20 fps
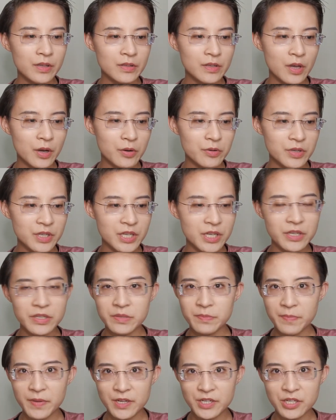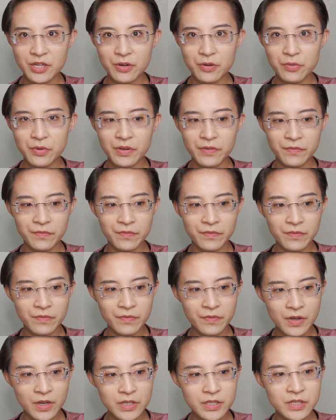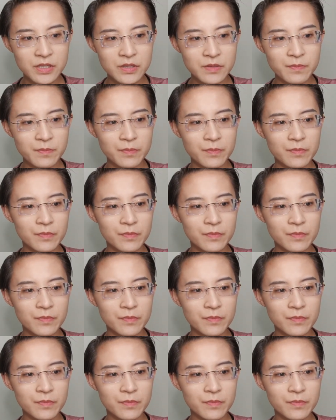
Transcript: go to special reverse